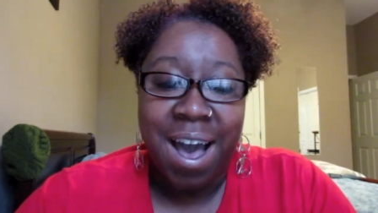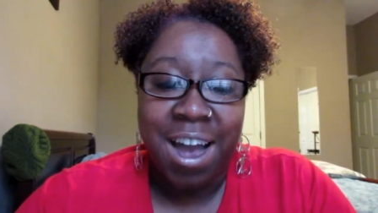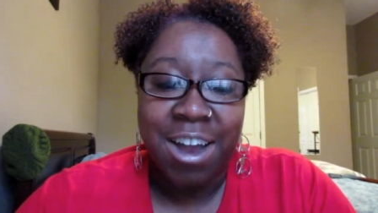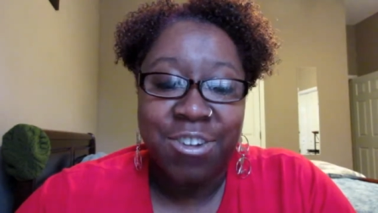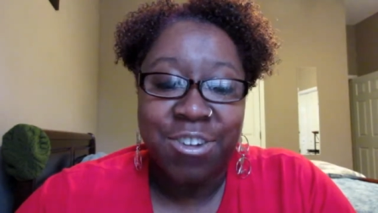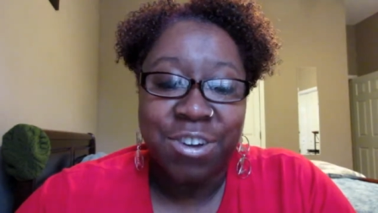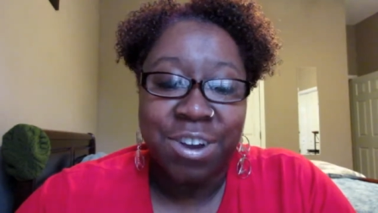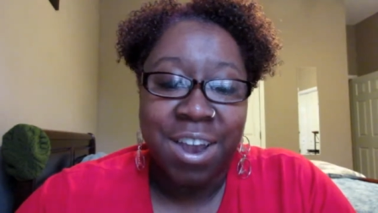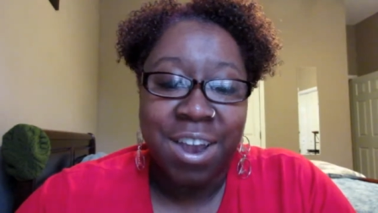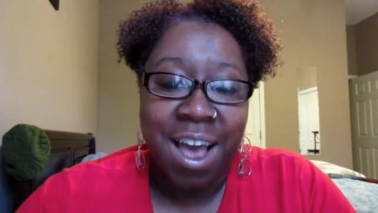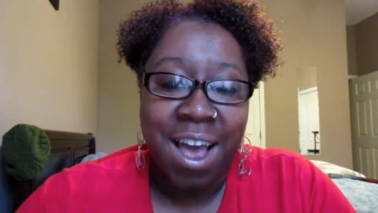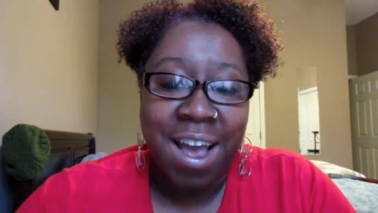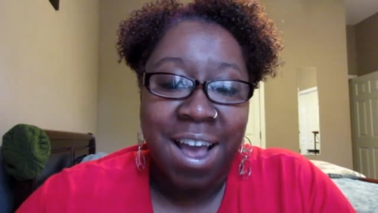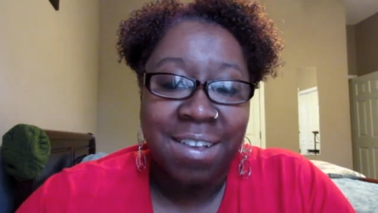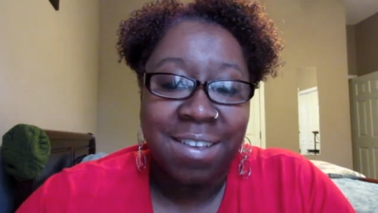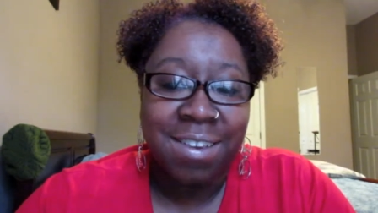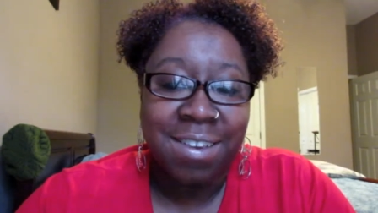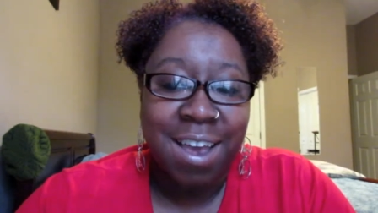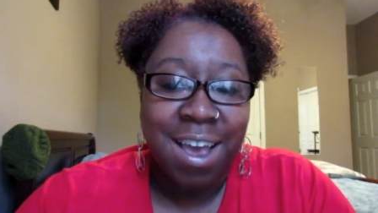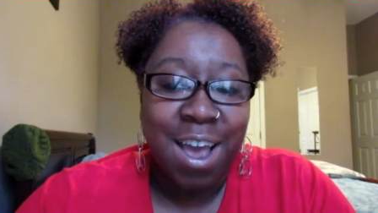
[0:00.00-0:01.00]

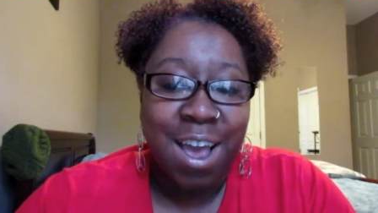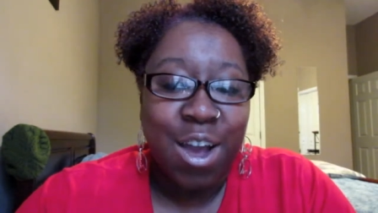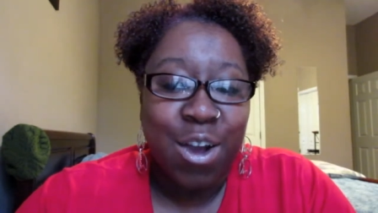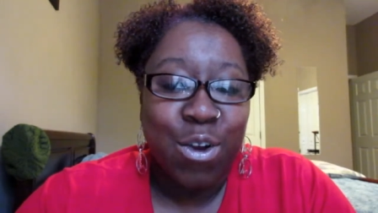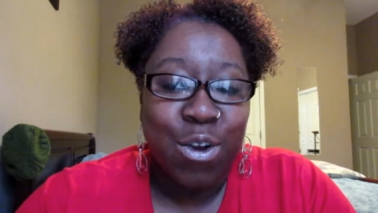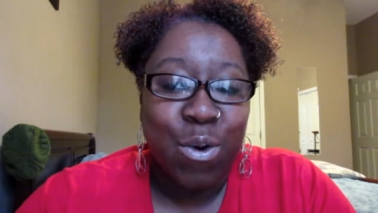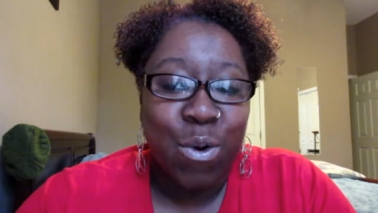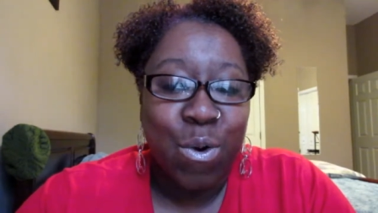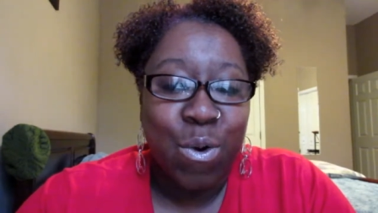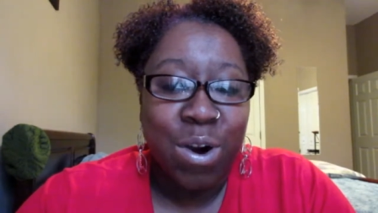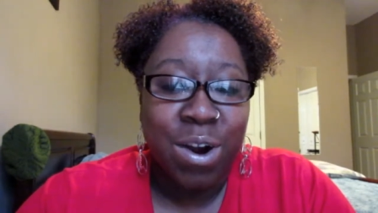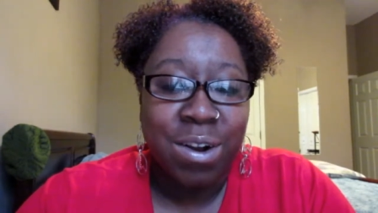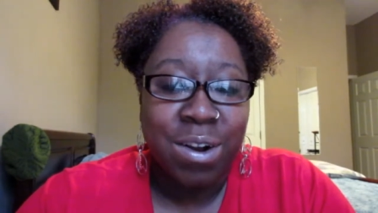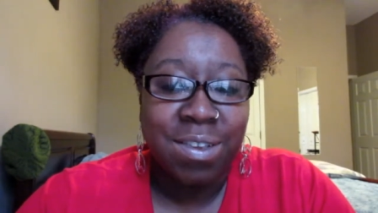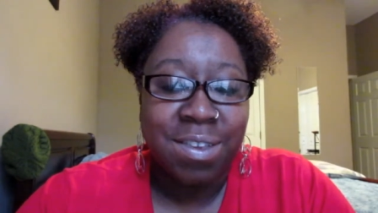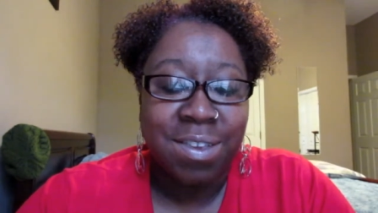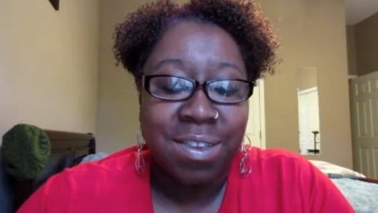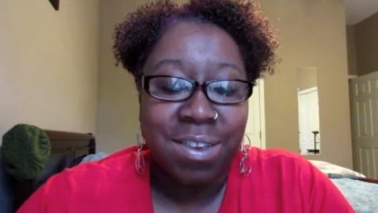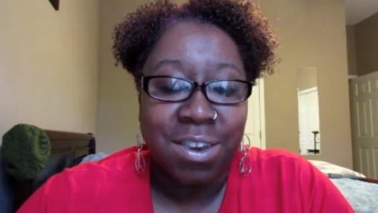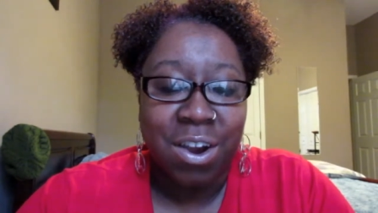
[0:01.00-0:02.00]
hydrolyzed
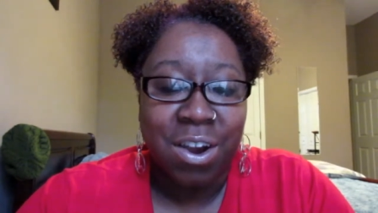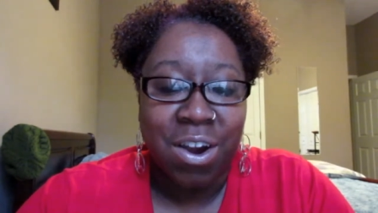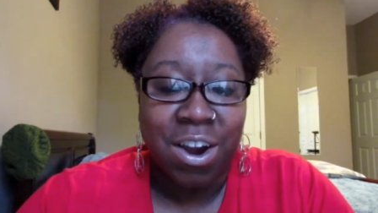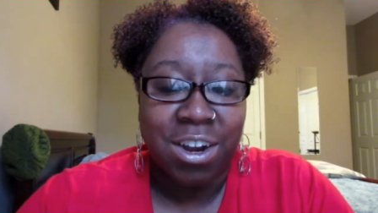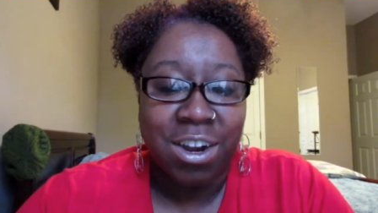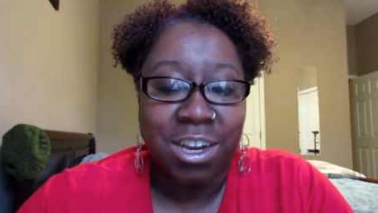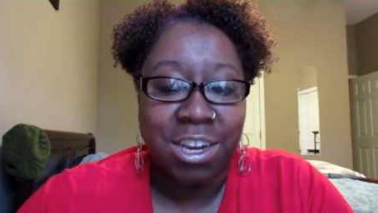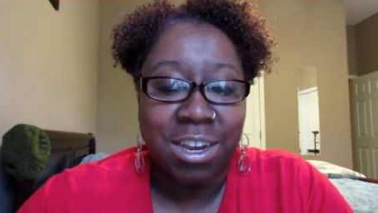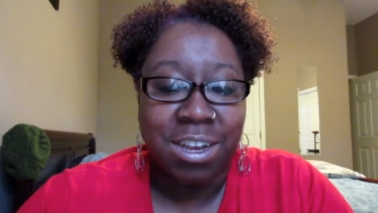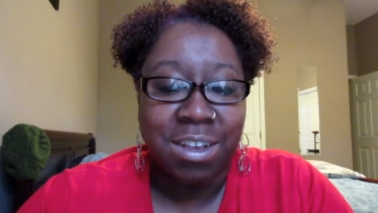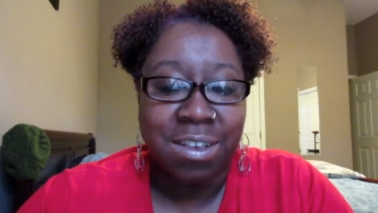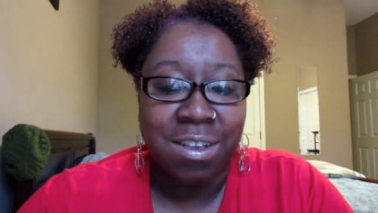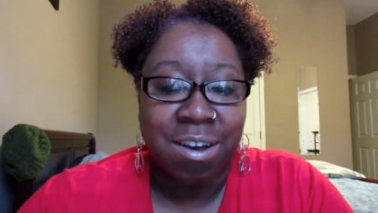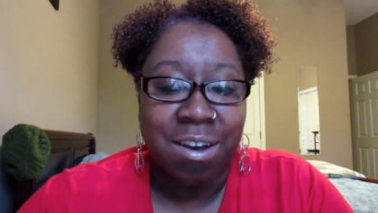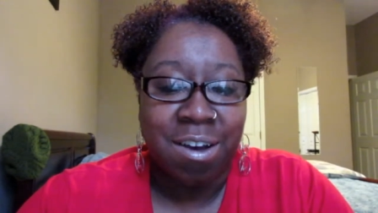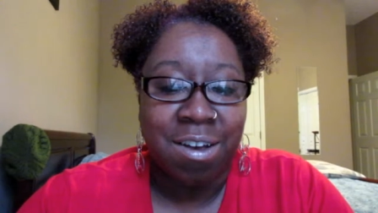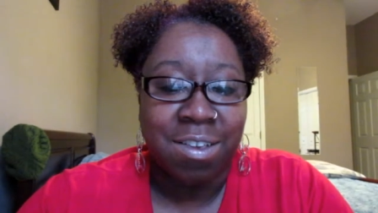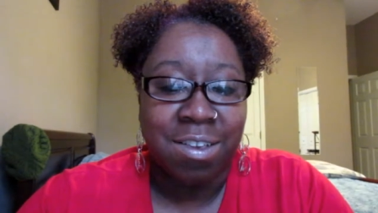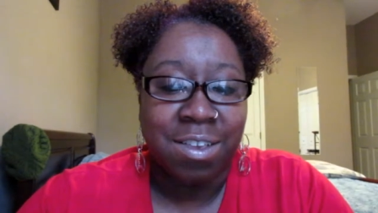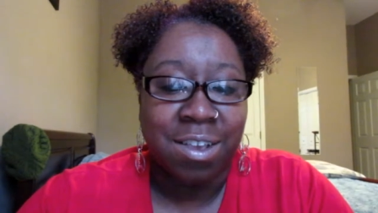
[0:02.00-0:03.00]
corn starch is
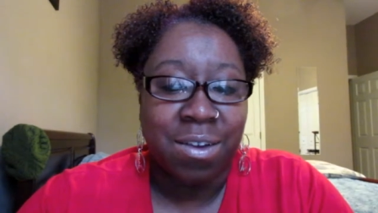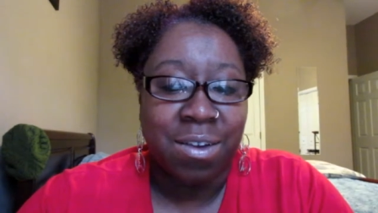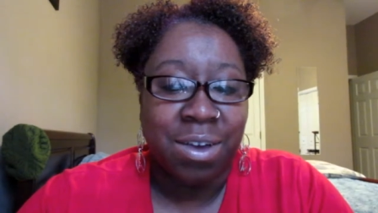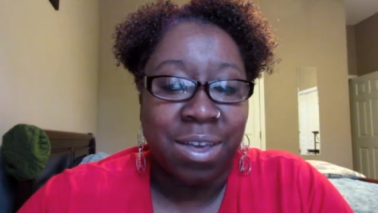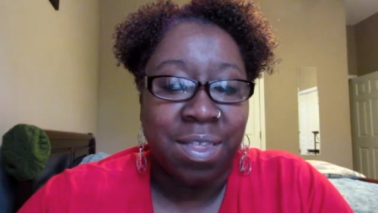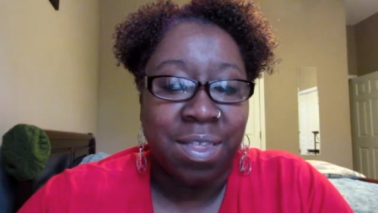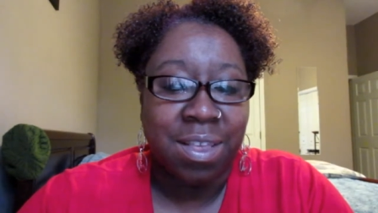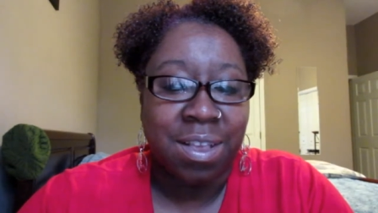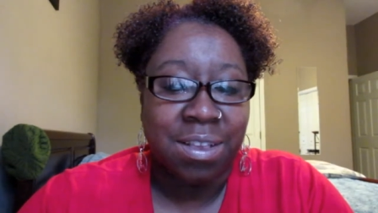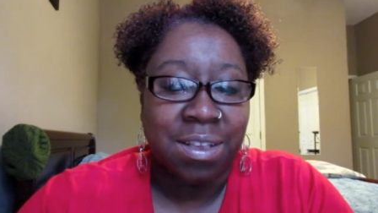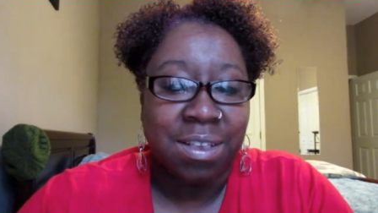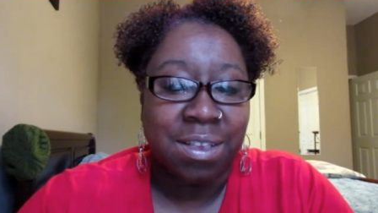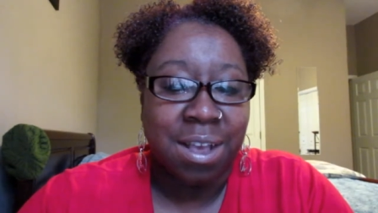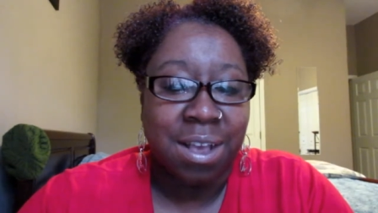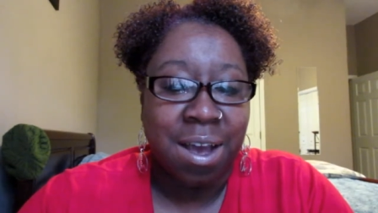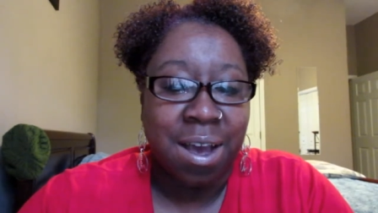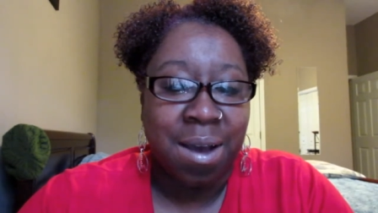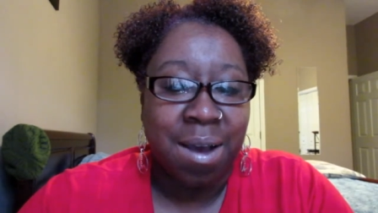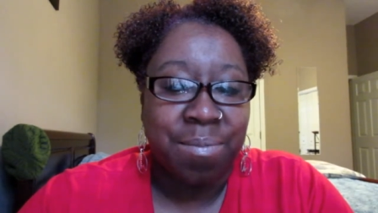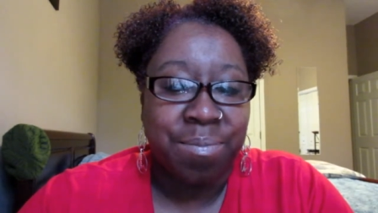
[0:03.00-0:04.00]
also in this
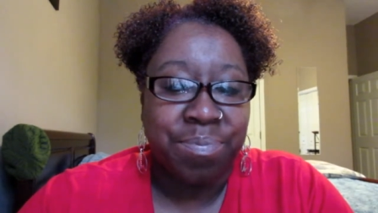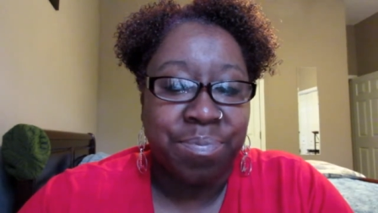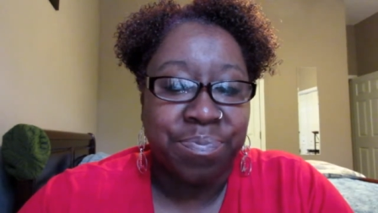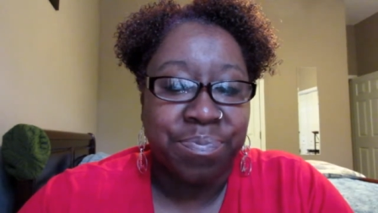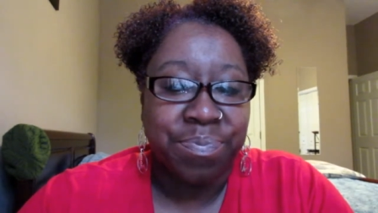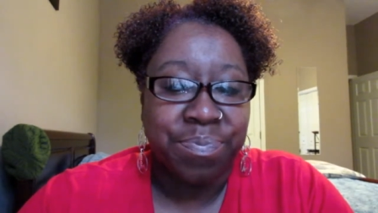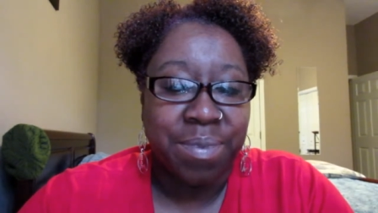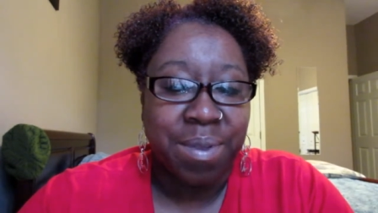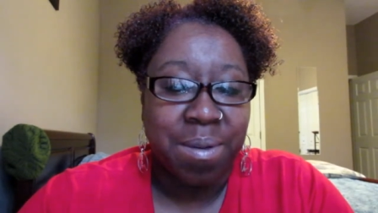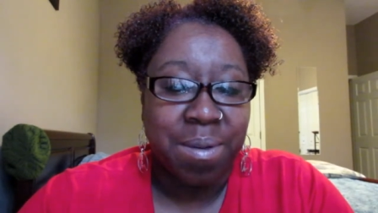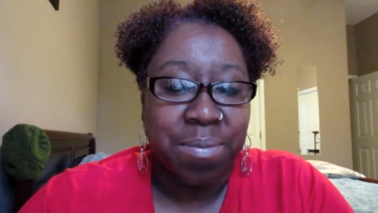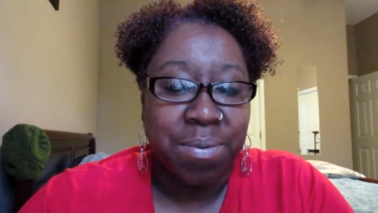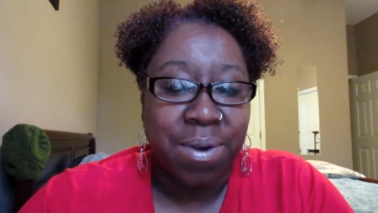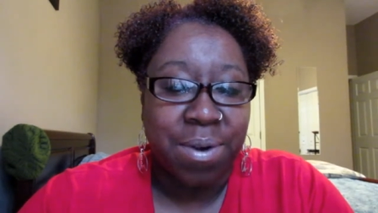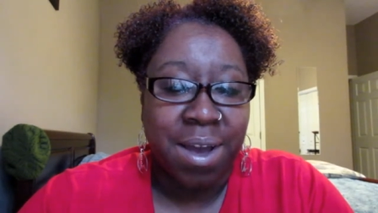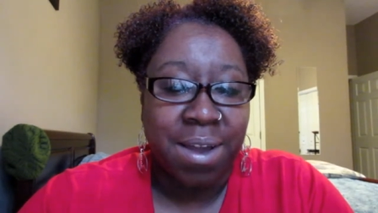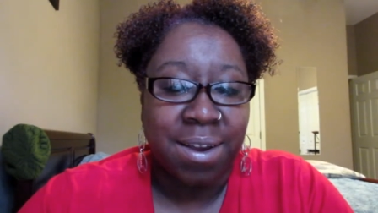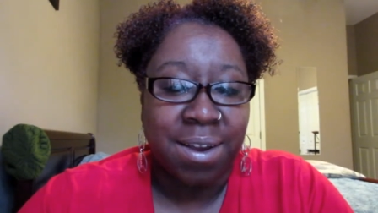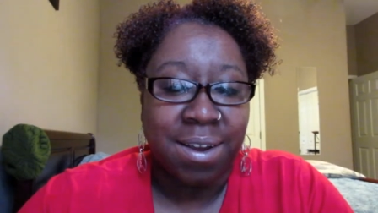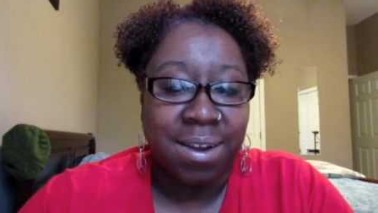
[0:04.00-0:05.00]
um,
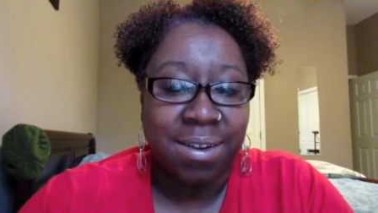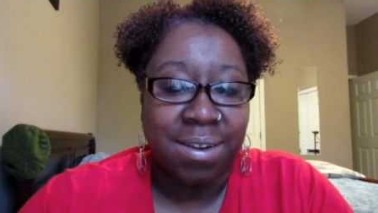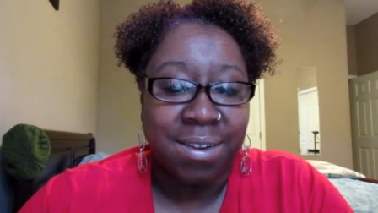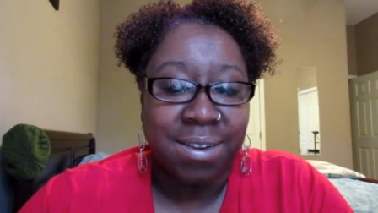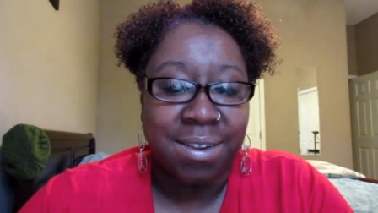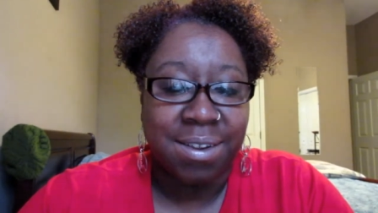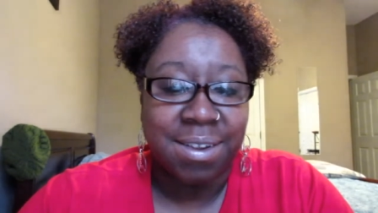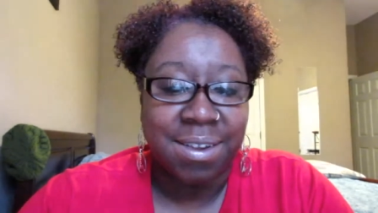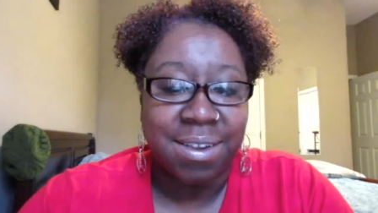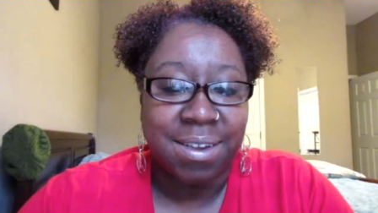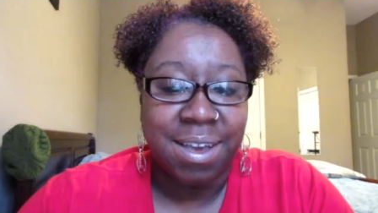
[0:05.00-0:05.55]
product.